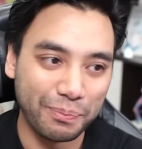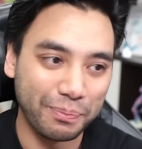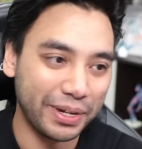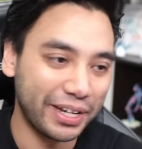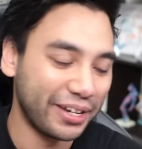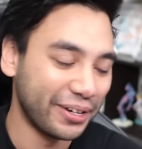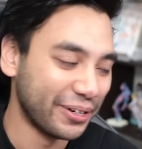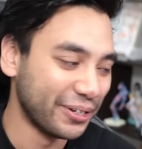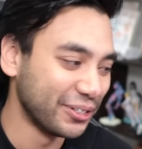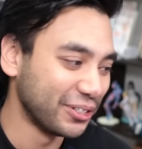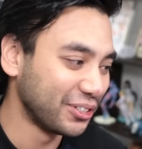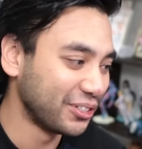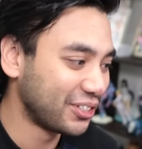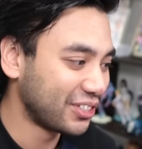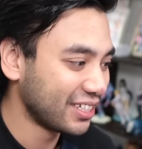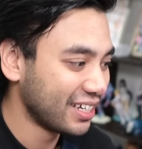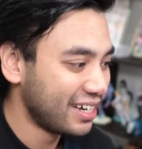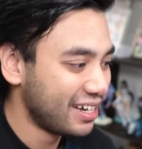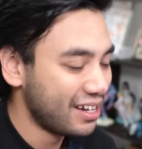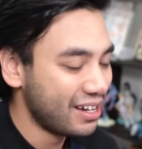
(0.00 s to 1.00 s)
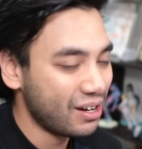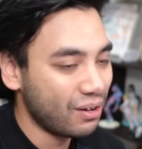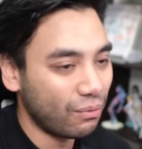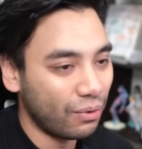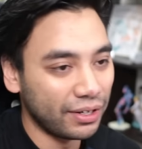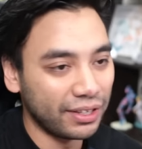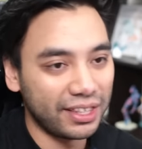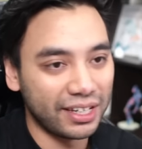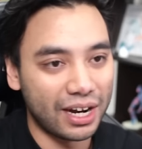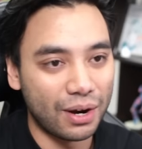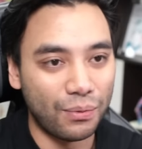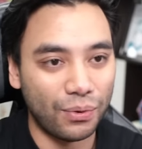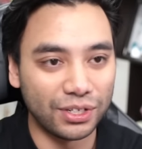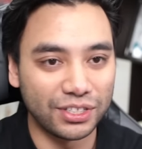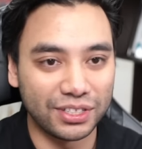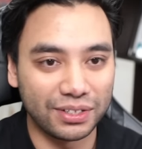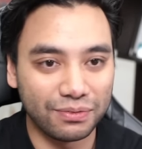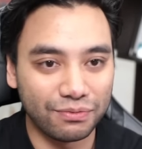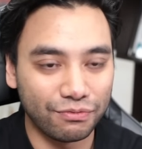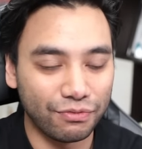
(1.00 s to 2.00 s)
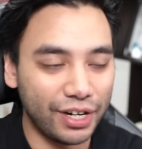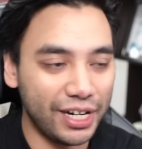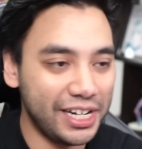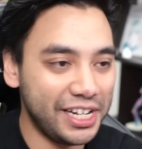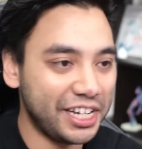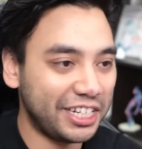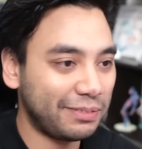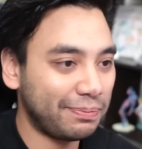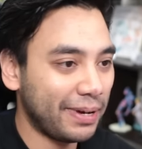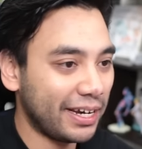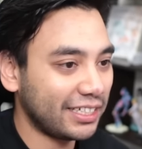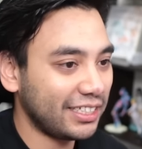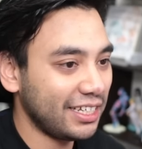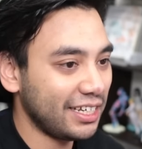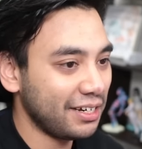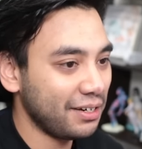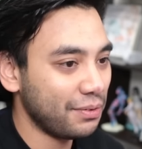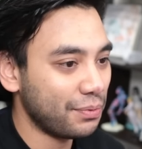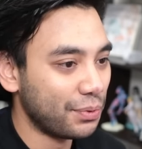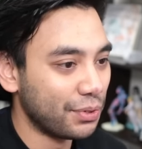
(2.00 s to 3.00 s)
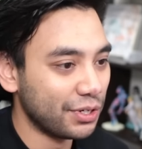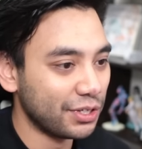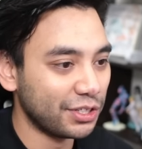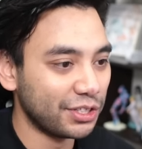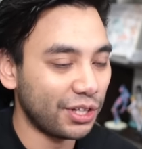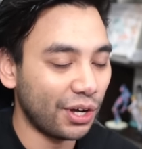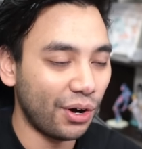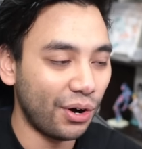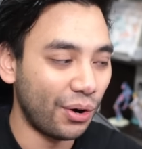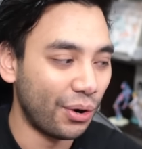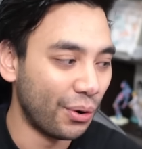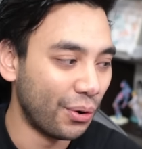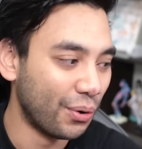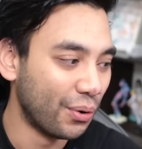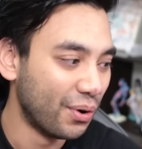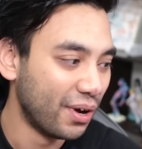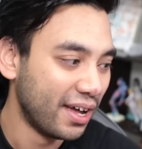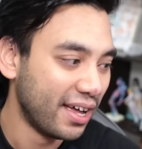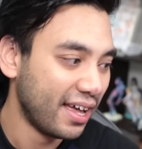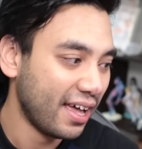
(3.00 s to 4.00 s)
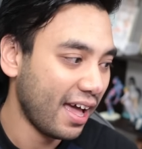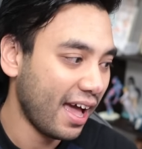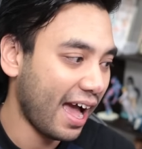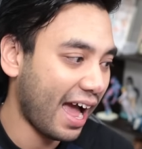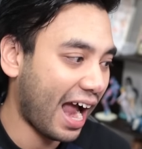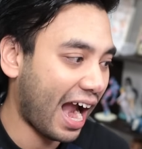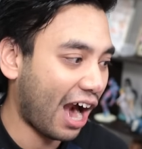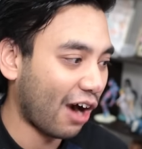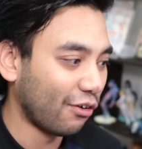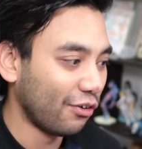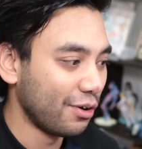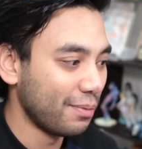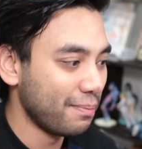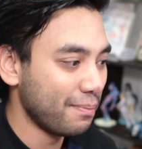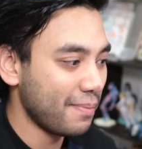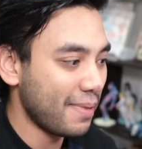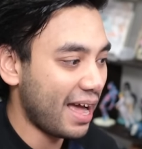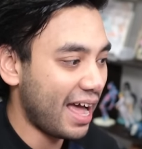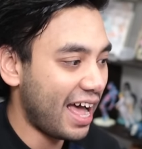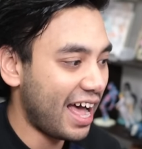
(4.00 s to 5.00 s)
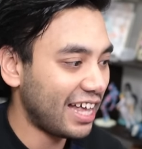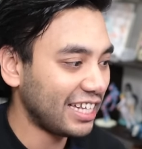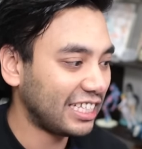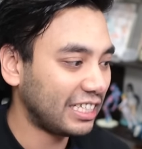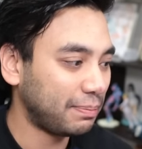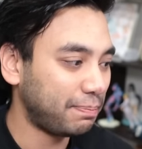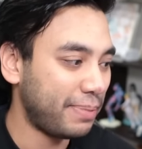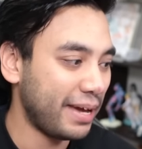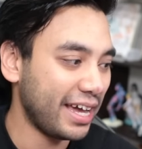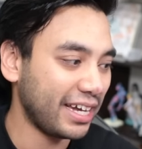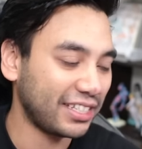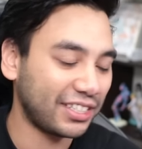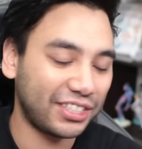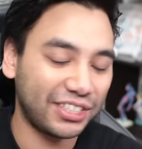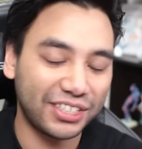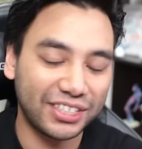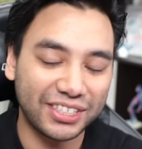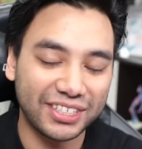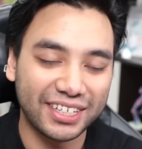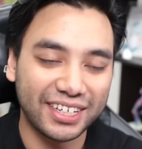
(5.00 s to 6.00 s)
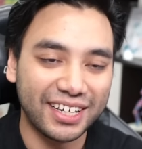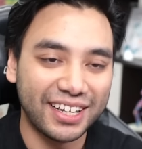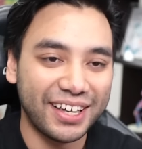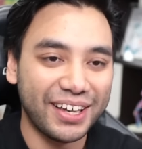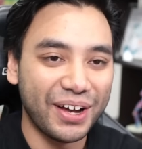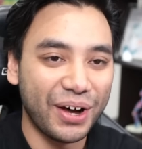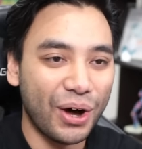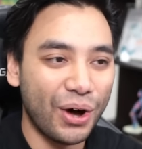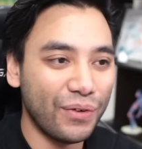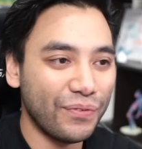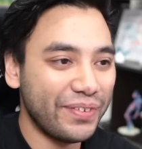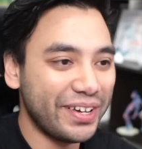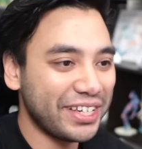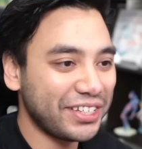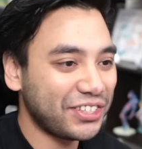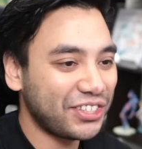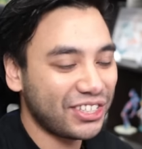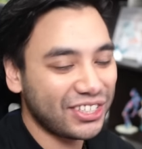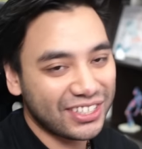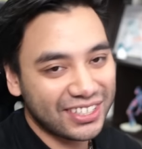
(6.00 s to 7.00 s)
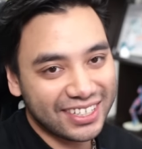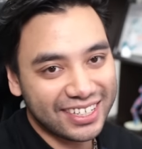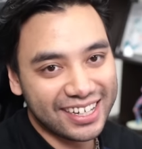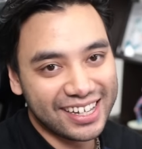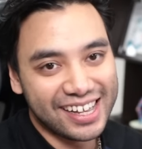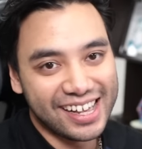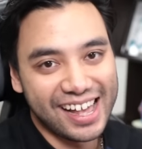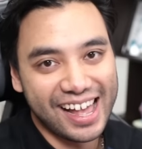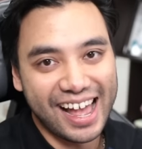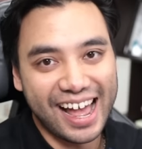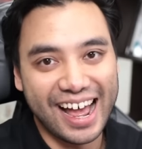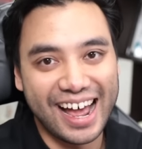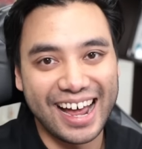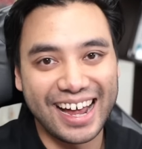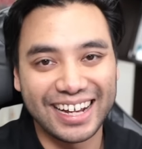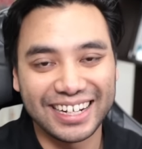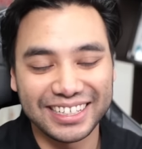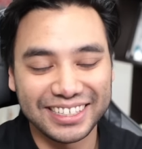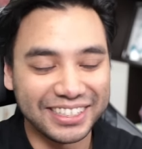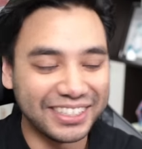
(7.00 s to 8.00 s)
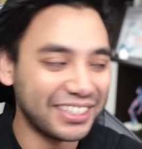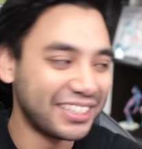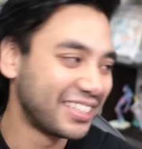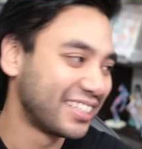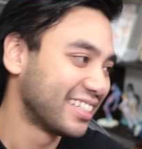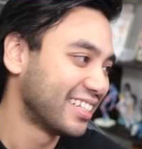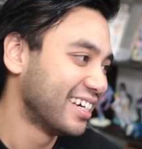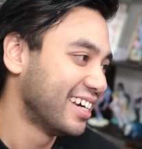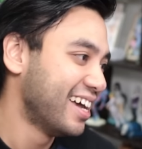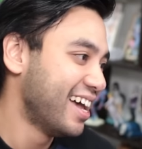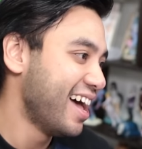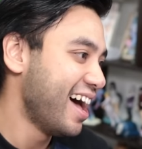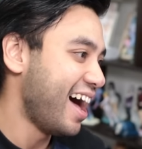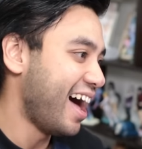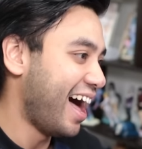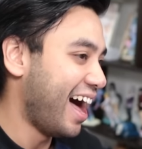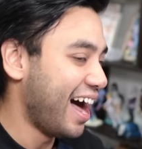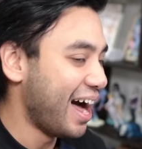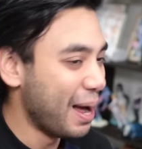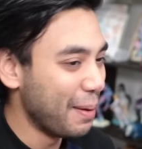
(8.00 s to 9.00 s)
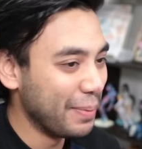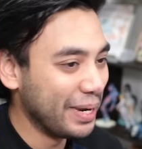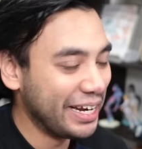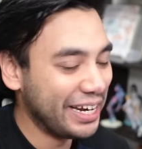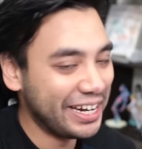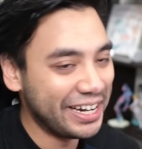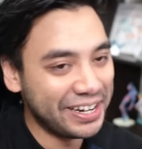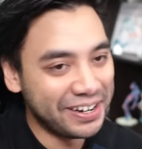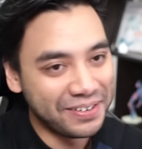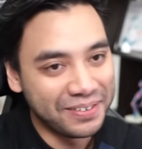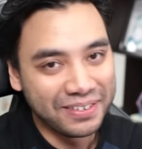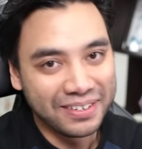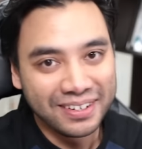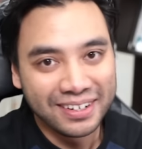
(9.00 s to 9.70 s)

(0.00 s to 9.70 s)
because one thing I wasn't really expecting was the whole harem aspect of it. And I mean,